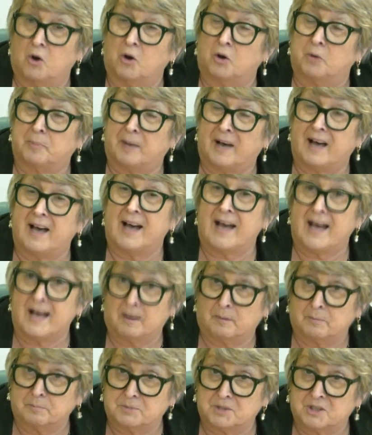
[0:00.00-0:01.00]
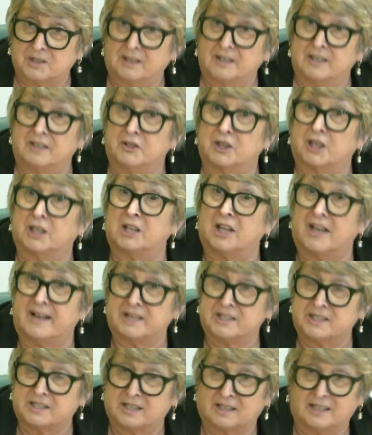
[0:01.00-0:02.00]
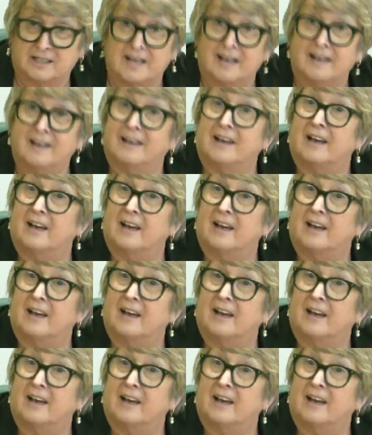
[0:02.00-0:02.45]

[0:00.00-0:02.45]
or perhaps the clarity